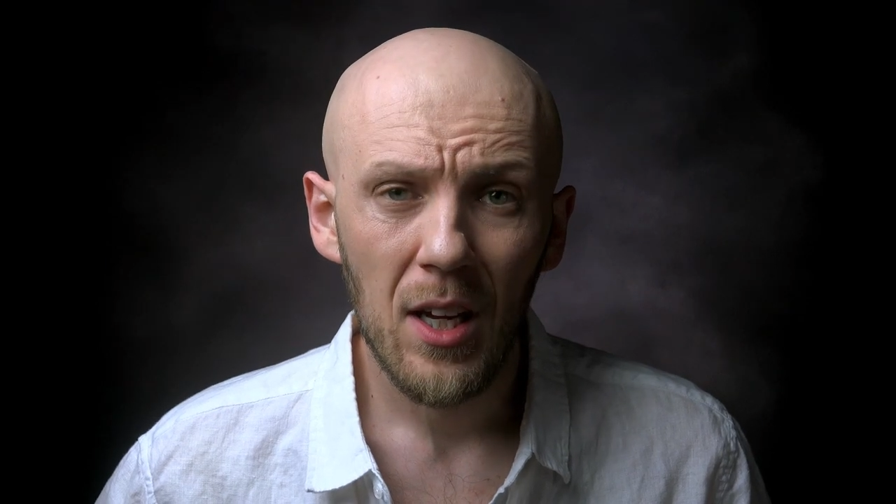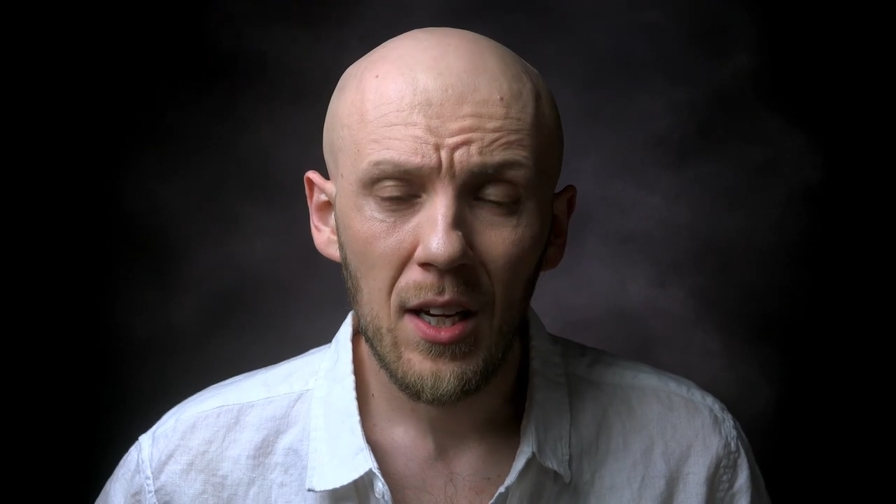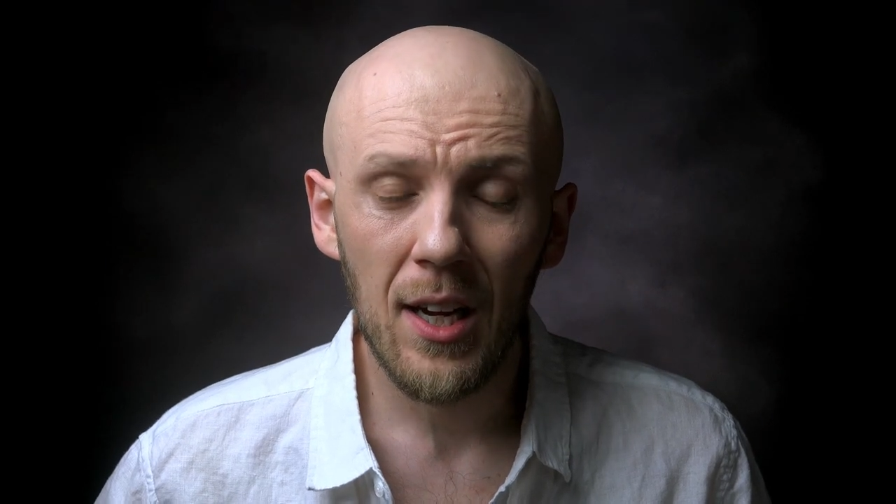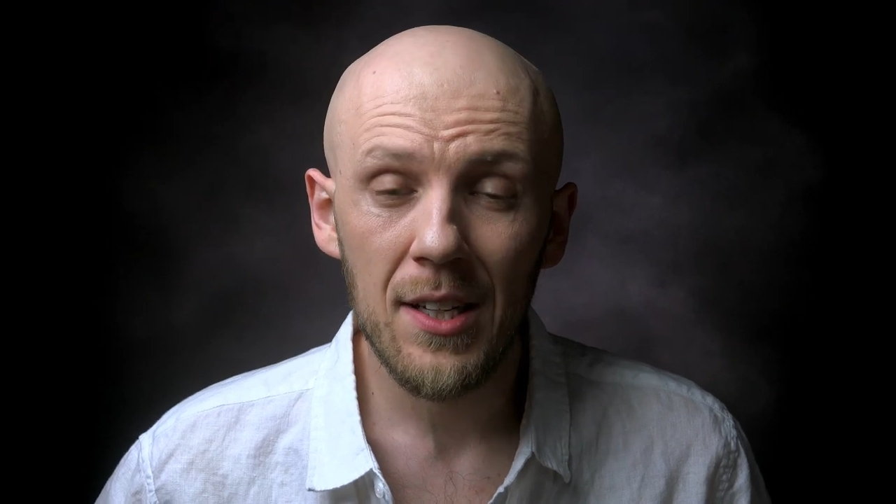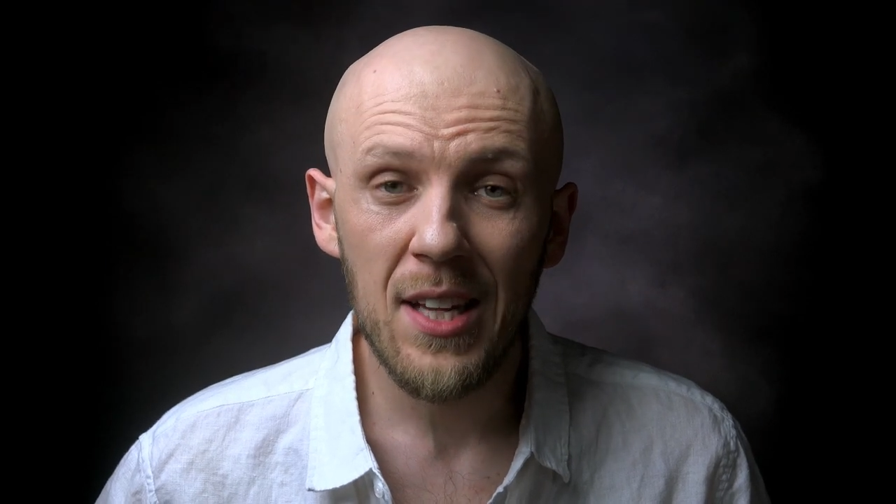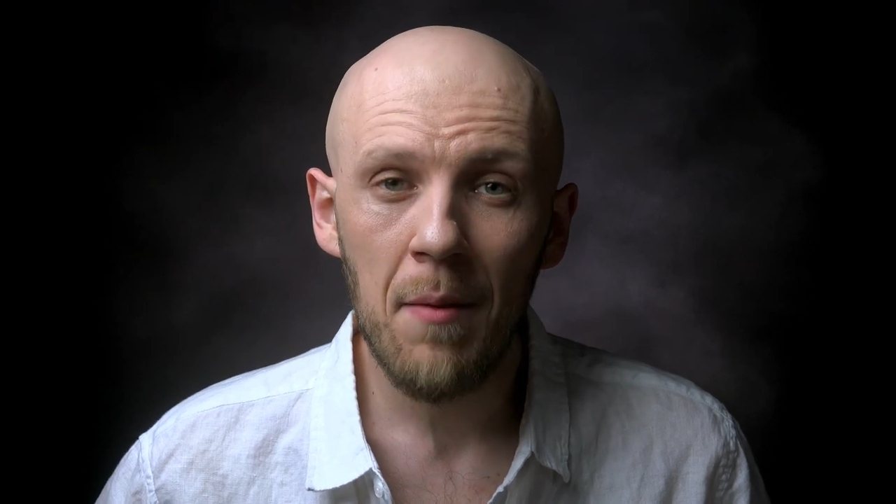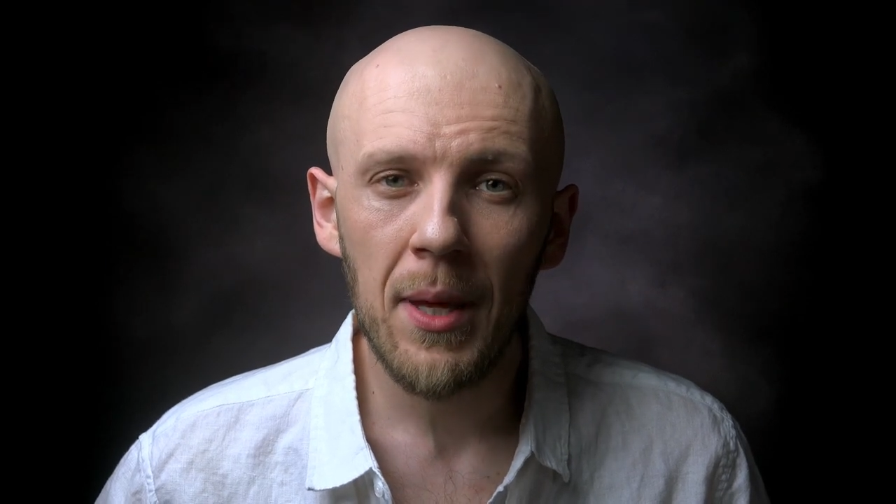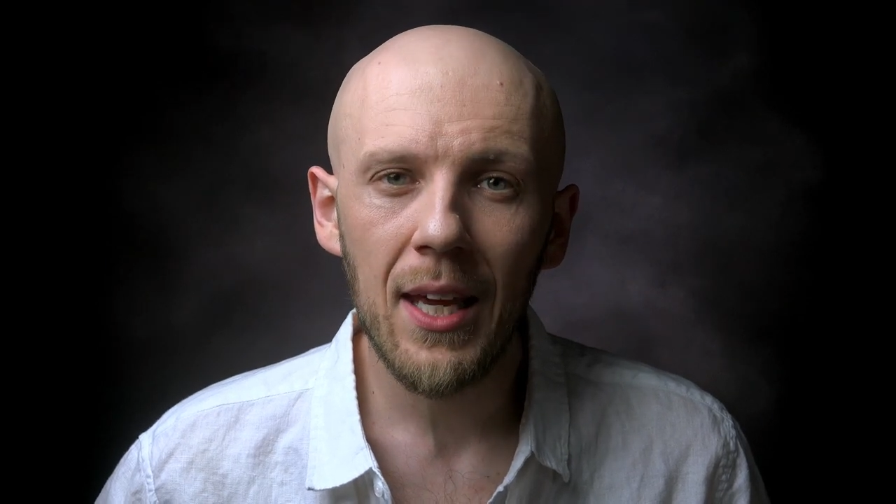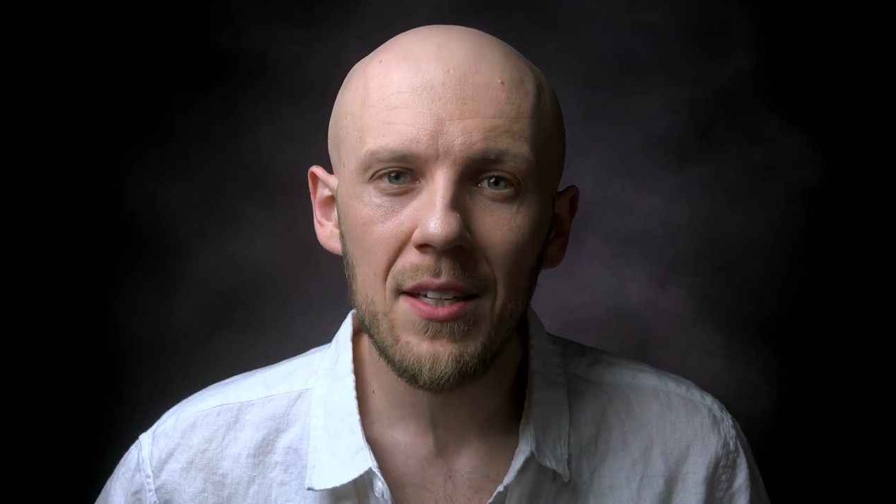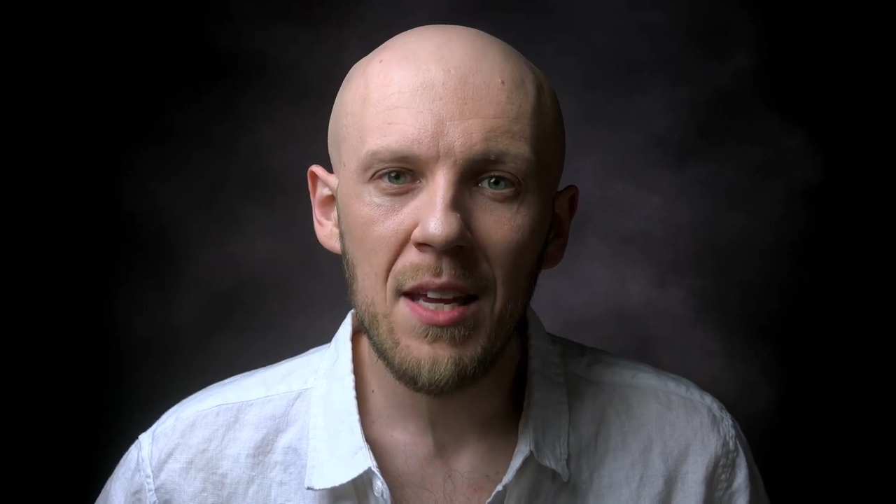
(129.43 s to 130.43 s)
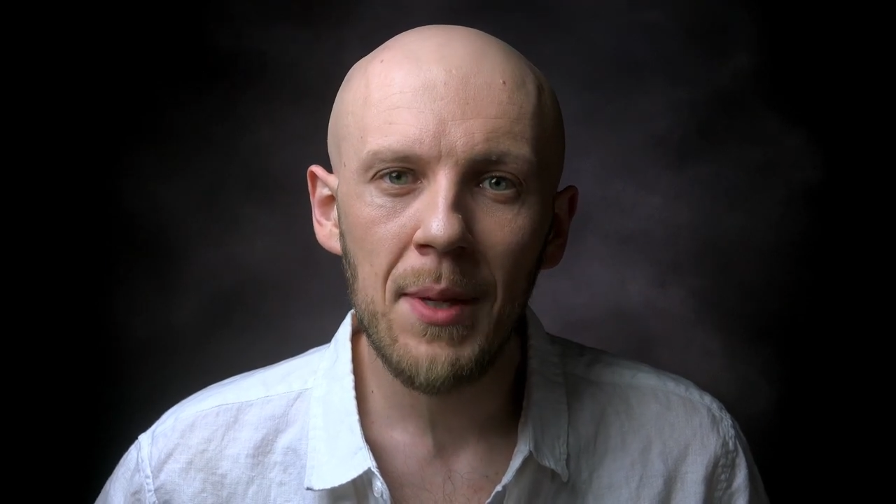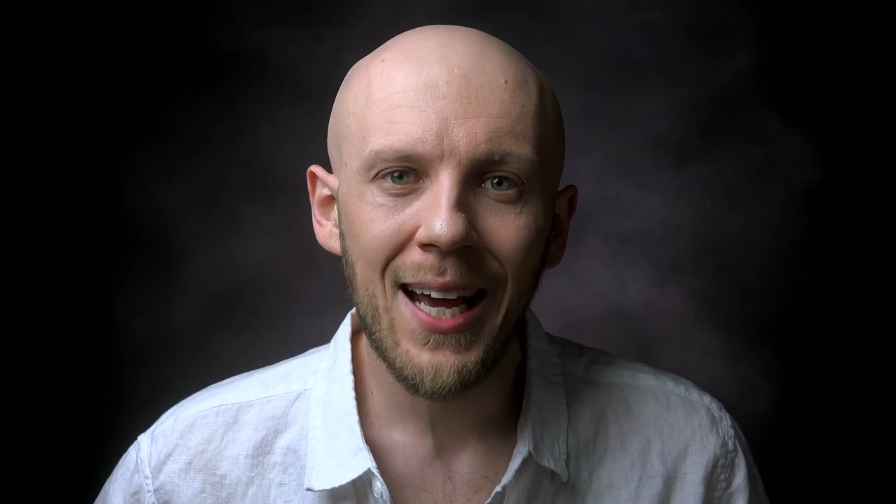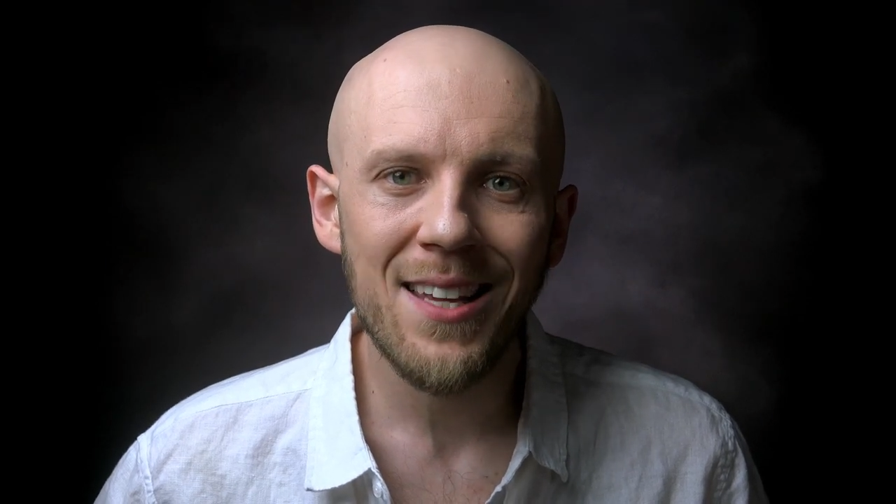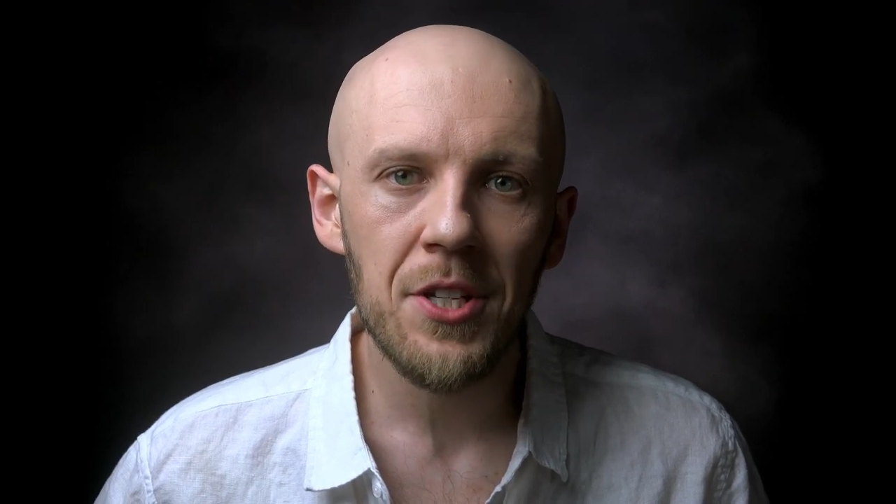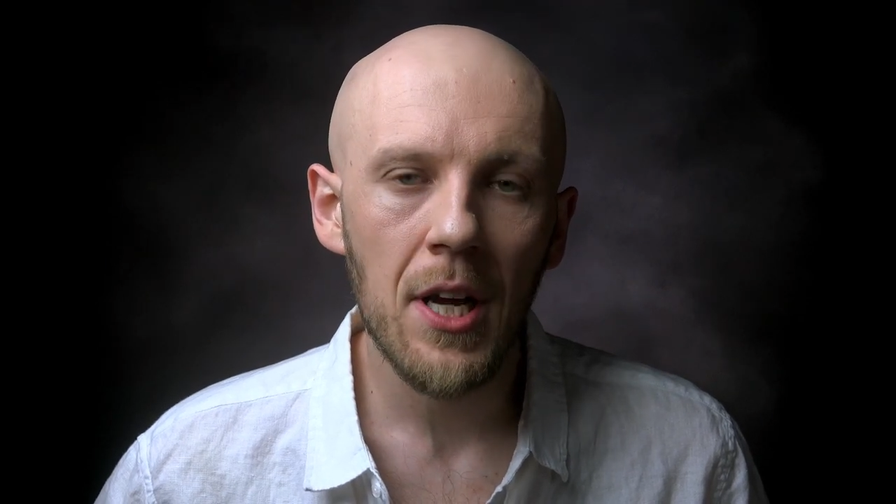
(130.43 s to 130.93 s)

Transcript: condemning and demonizing